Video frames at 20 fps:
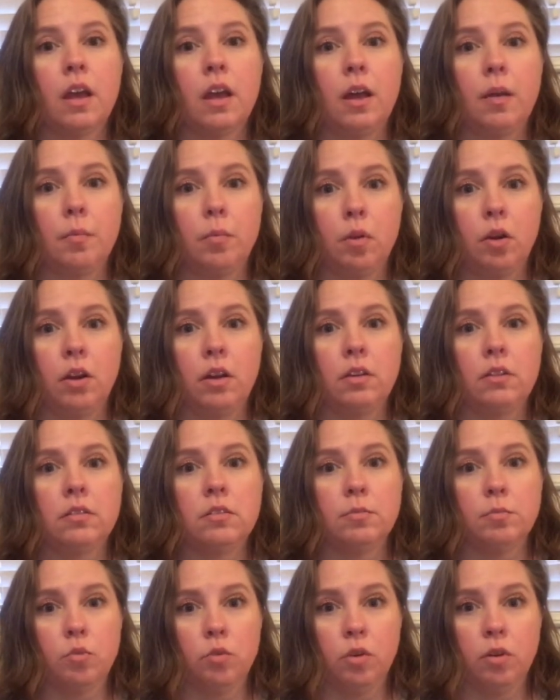I bought
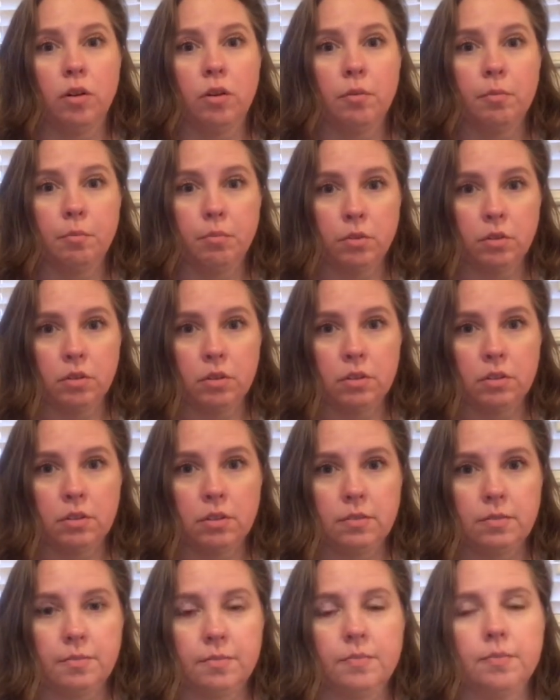some more
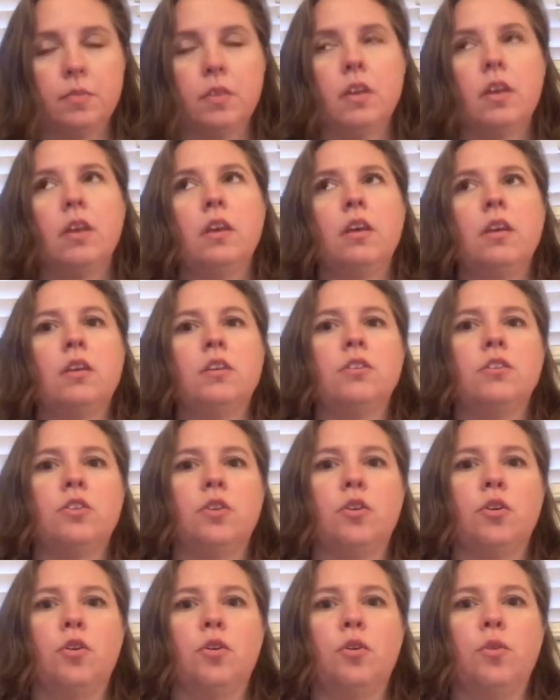books.
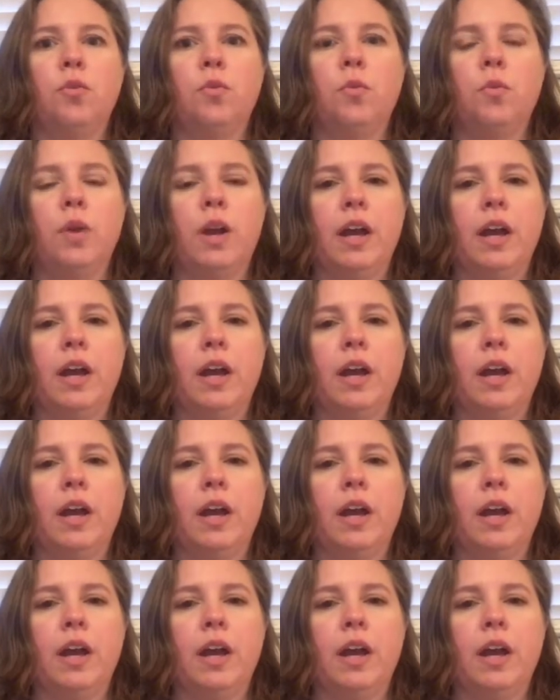So